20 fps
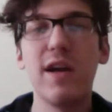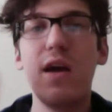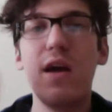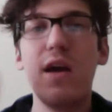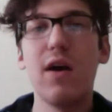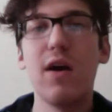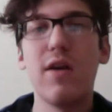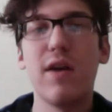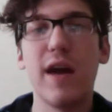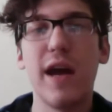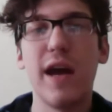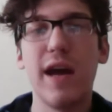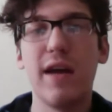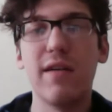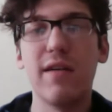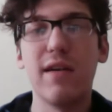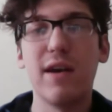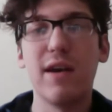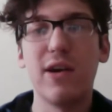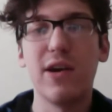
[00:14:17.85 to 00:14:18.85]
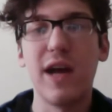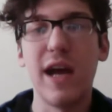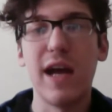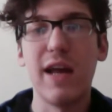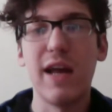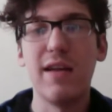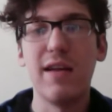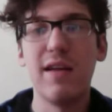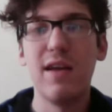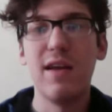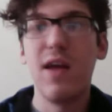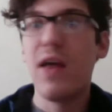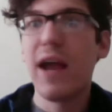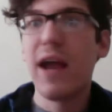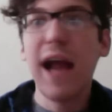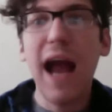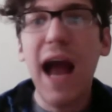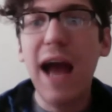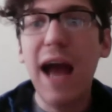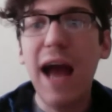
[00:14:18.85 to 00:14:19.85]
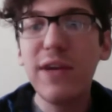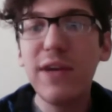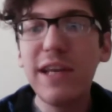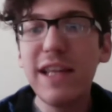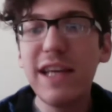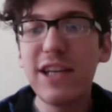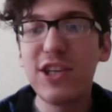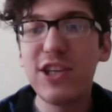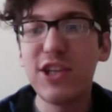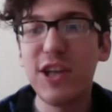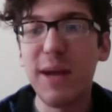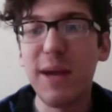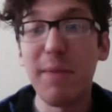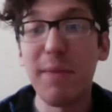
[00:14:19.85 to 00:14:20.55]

Okay, okay." Like I don't need that shit, but,